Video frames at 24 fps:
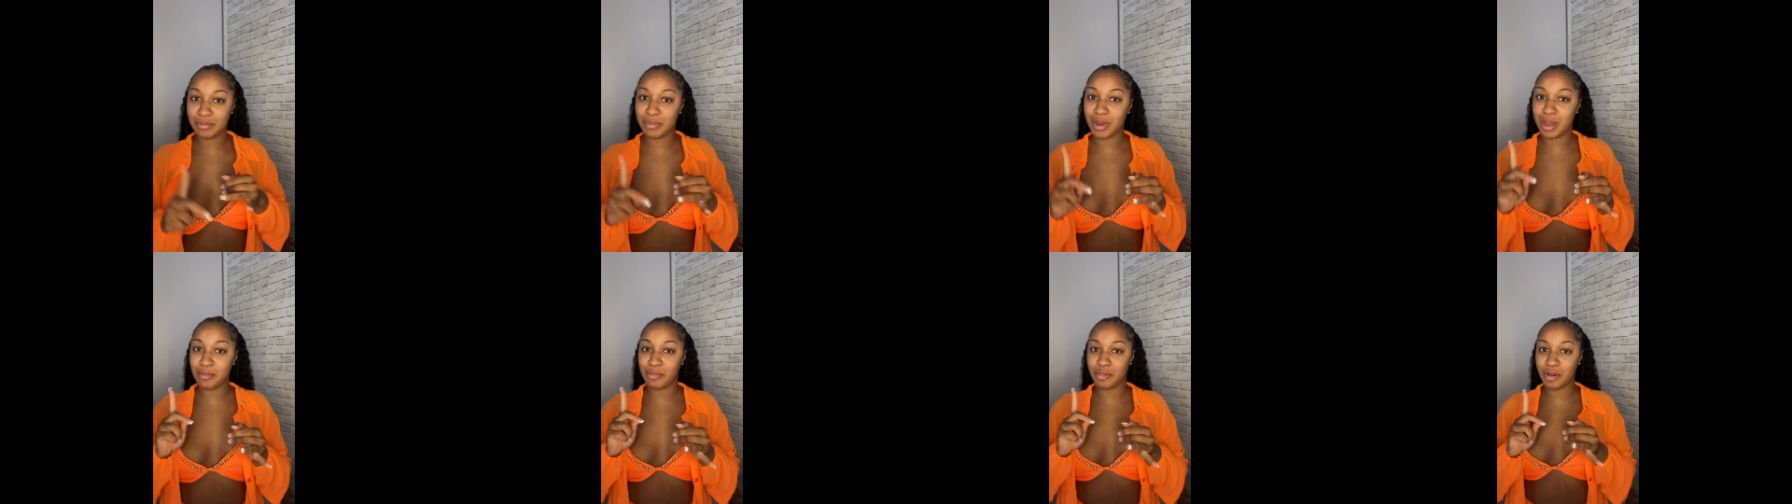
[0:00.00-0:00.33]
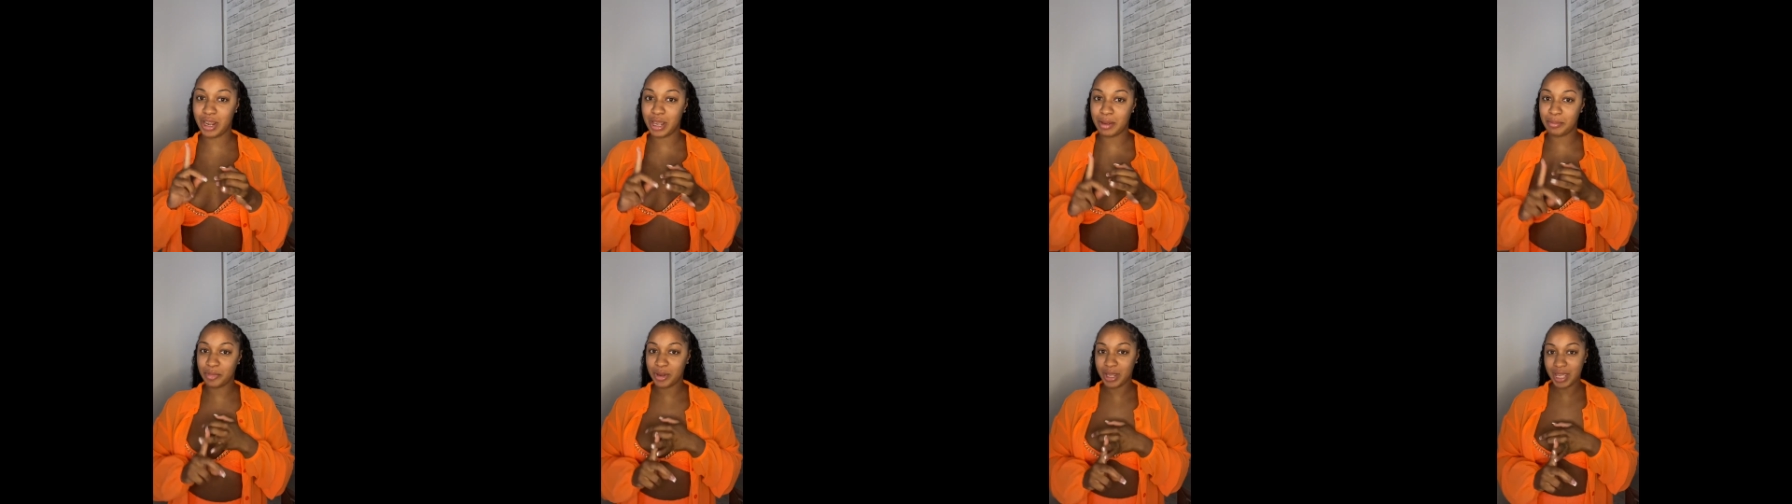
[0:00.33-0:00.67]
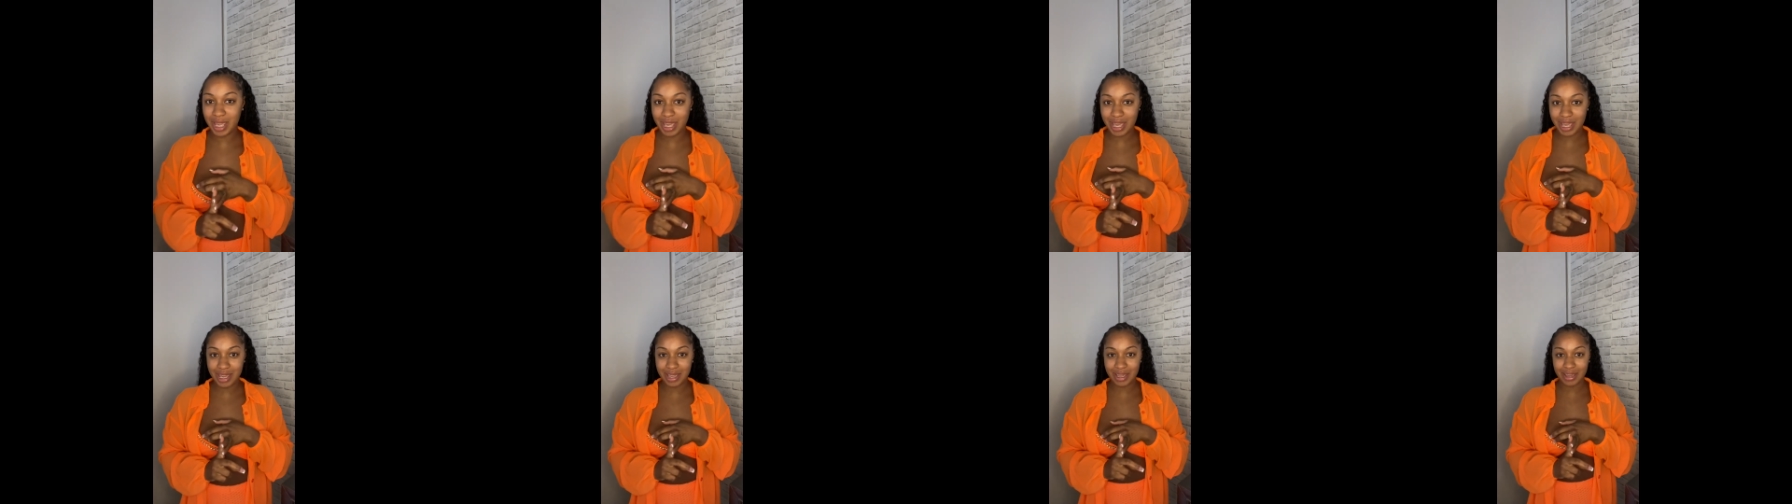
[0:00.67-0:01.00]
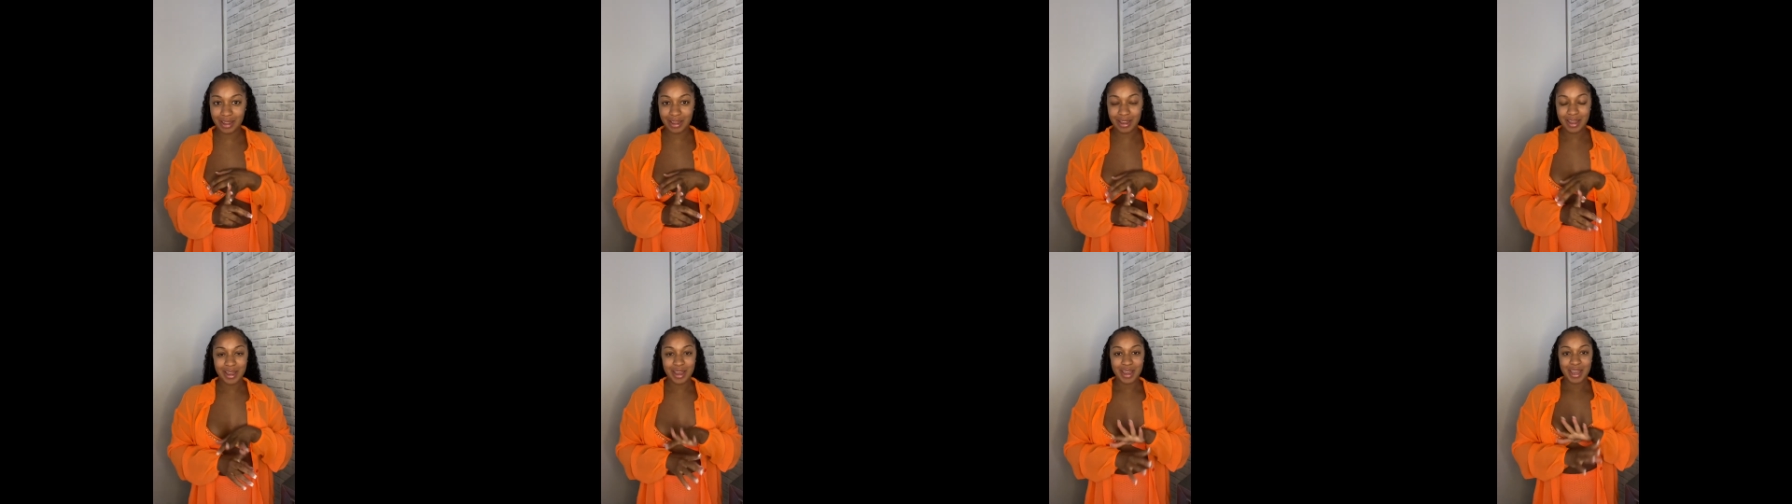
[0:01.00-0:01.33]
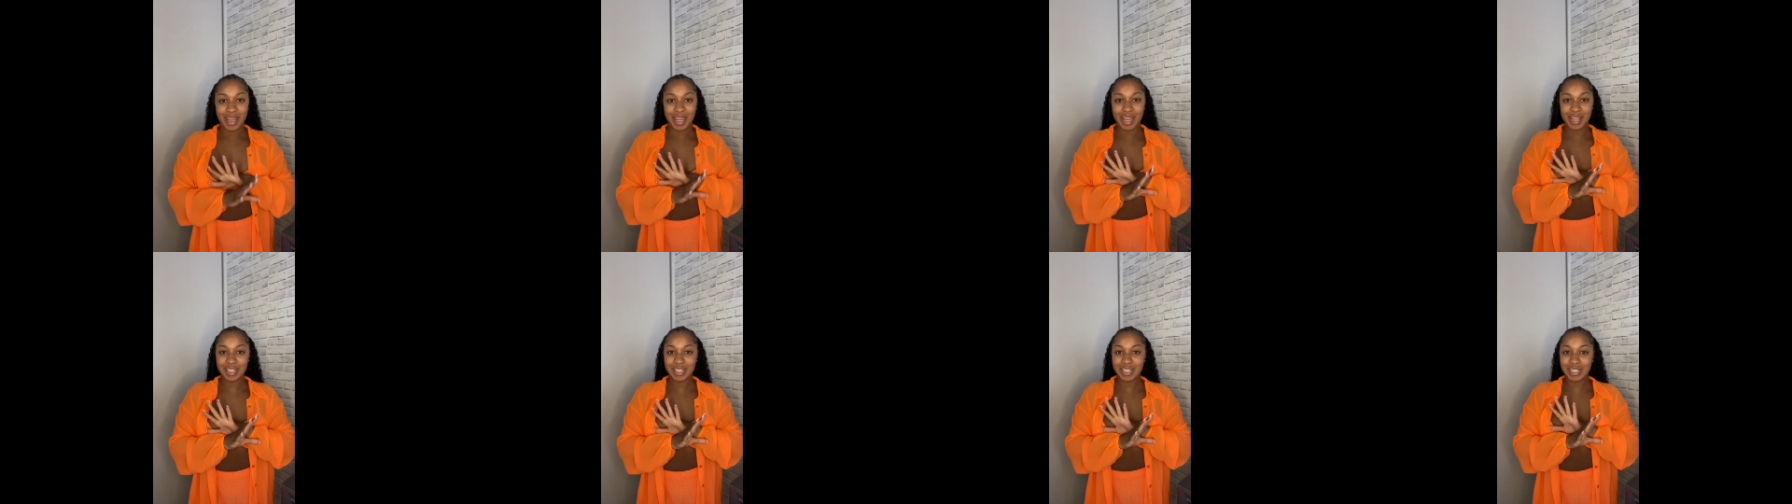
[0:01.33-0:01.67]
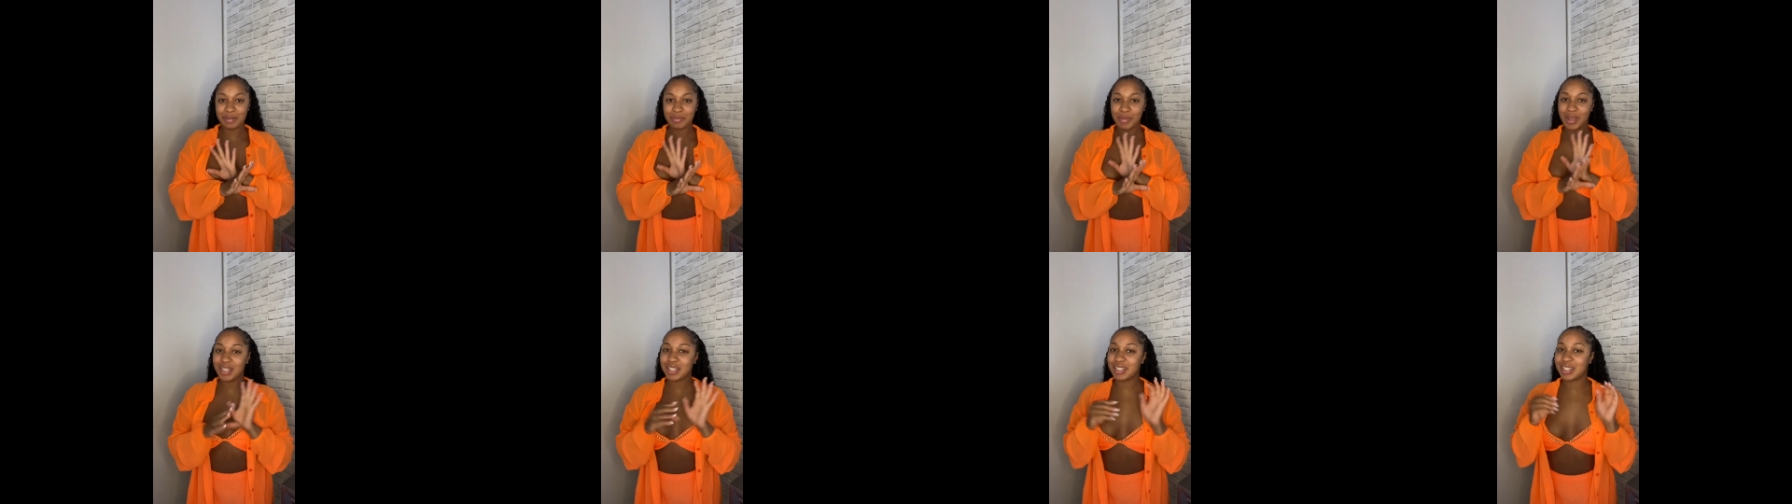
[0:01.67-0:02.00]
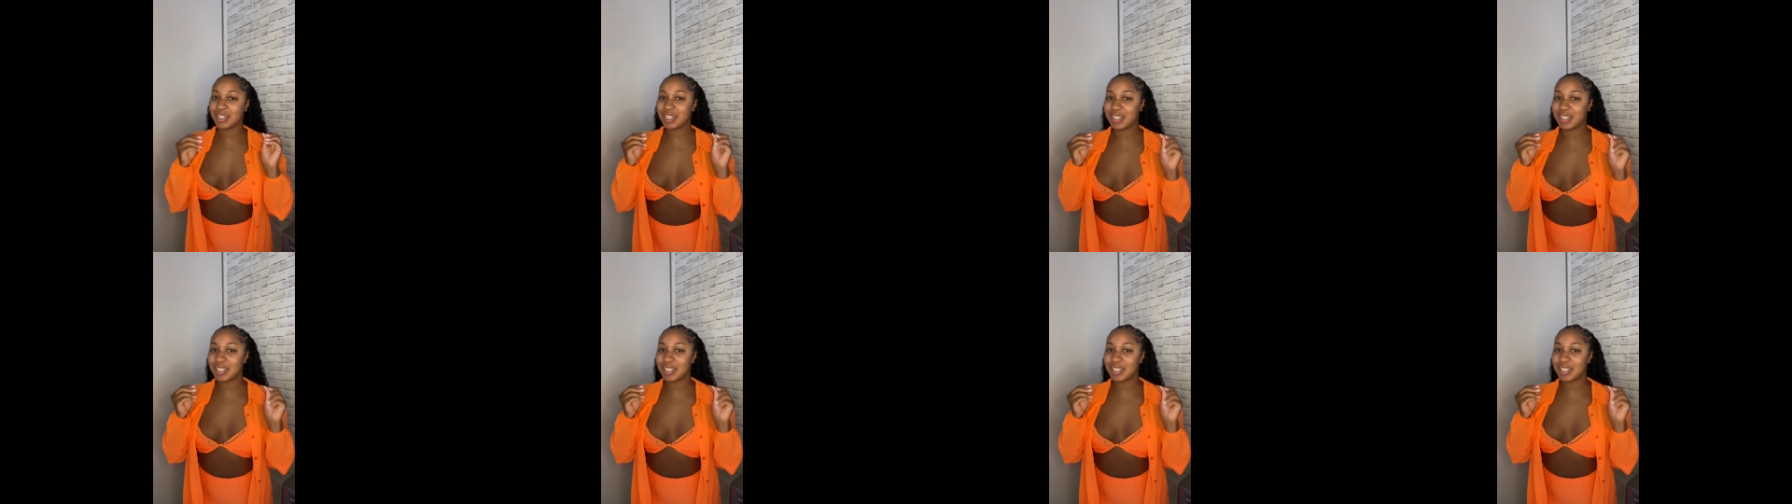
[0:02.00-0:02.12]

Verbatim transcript: my bright pink, it just makes your